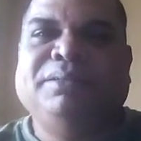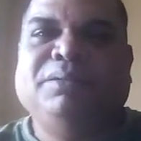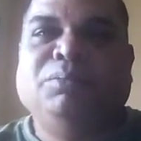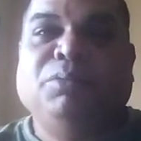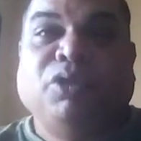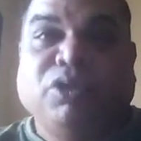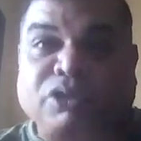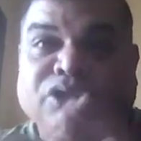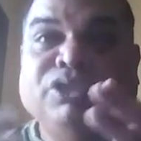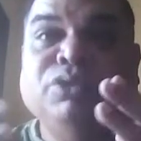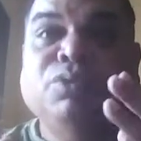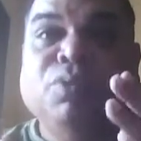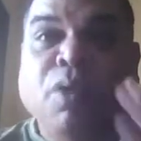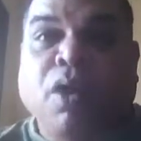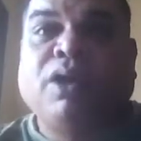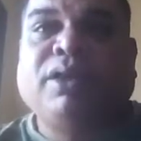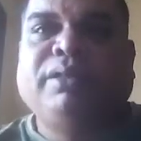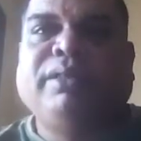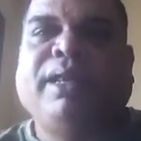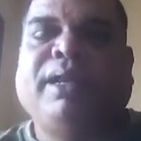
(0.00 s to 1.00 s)
Because she
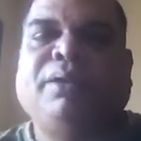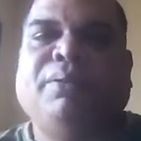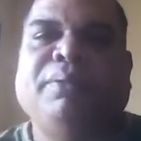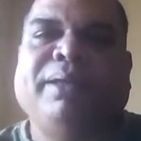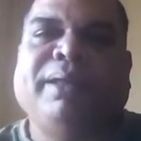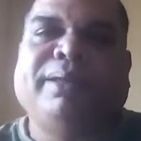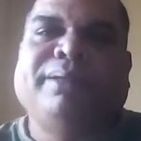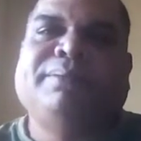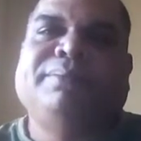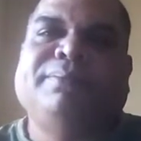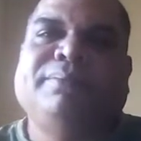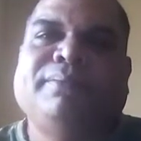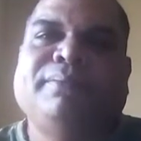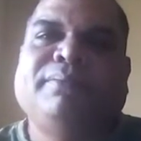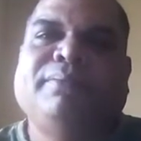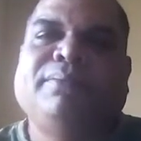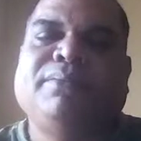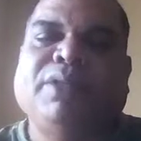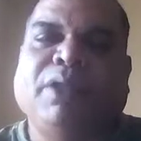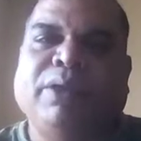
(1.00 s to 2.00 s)
walked that way.
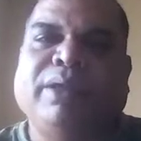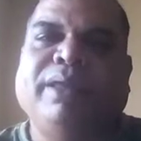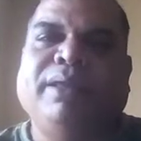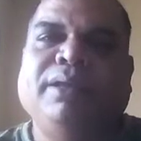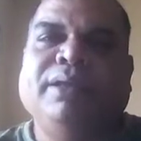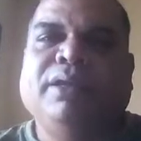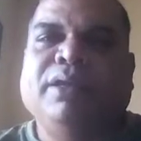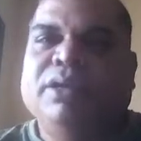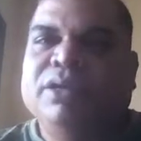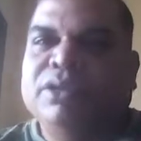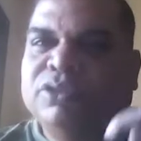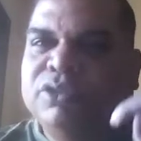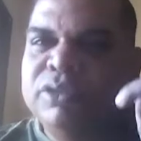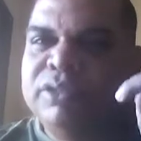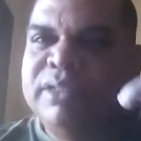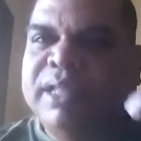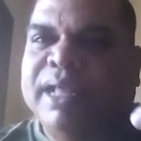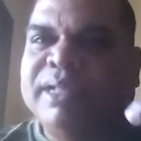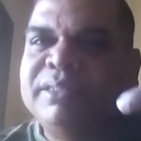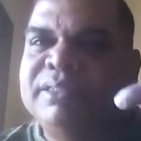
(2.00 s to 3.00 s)
Okay? So
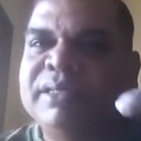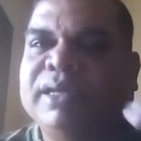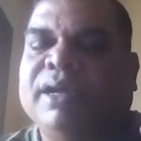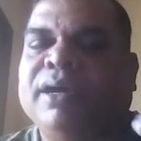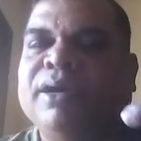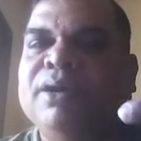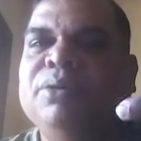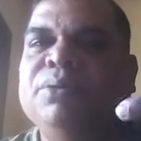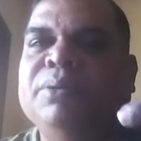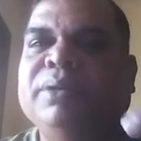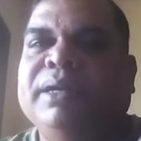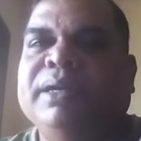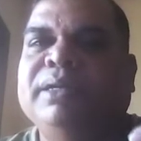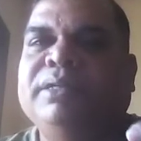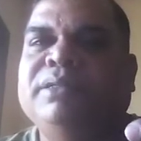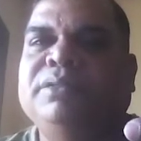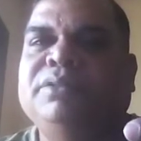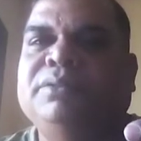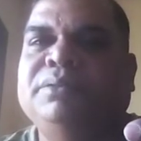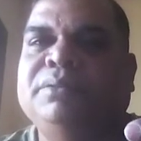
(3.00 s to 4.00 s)
that's how it
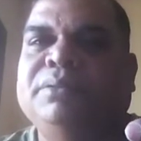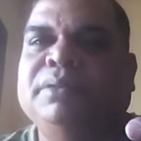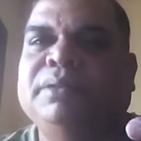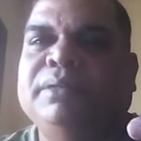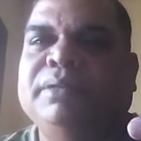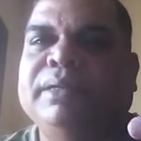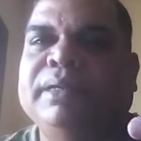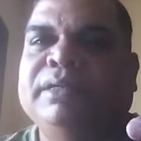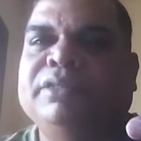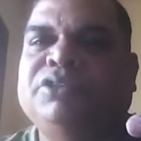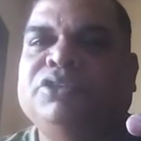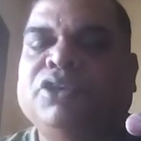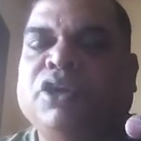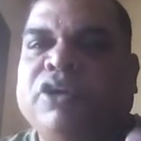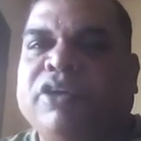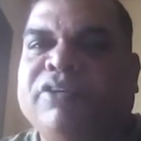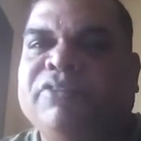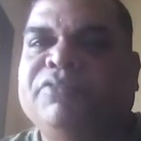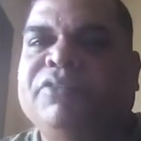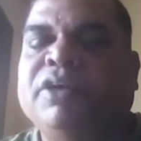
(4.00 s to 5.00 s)
sort
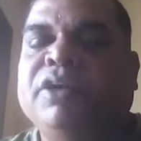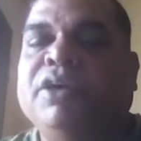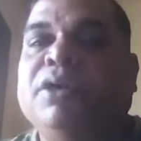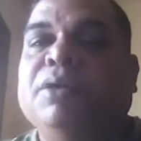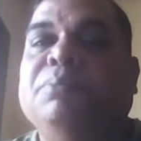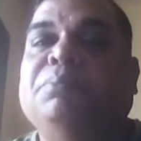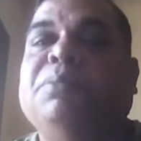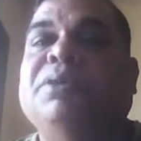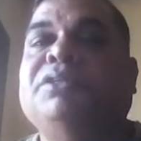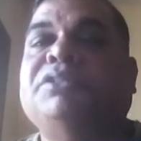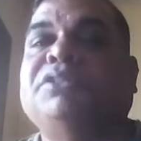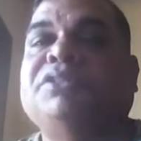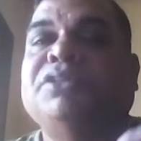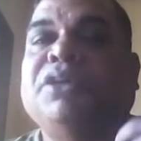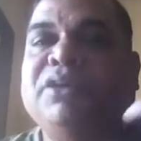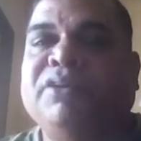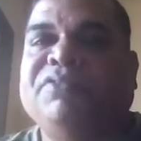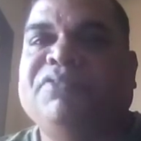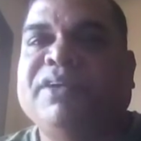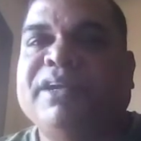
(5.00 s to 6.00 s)
of
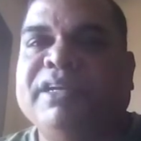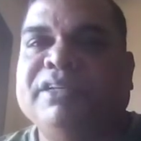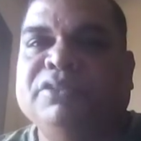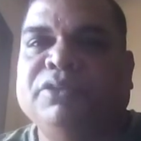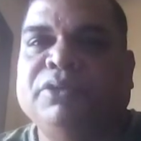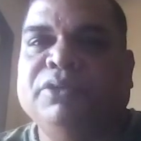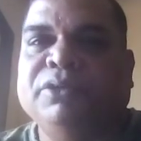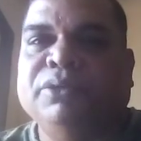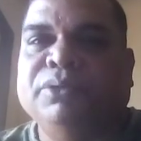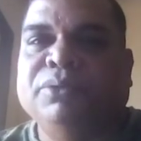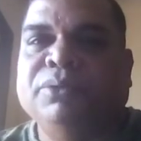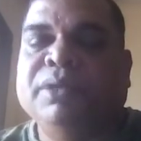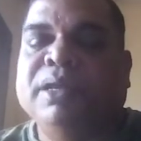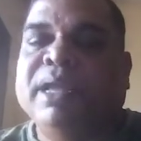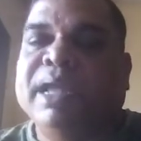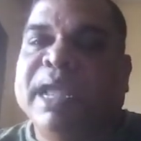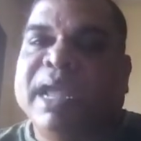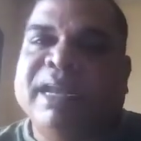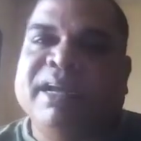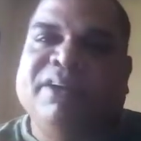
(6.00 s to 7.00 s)
personifies on you,
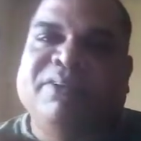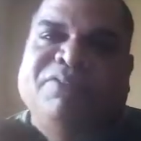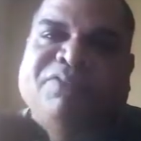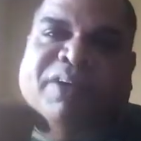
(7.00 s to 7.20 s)
and it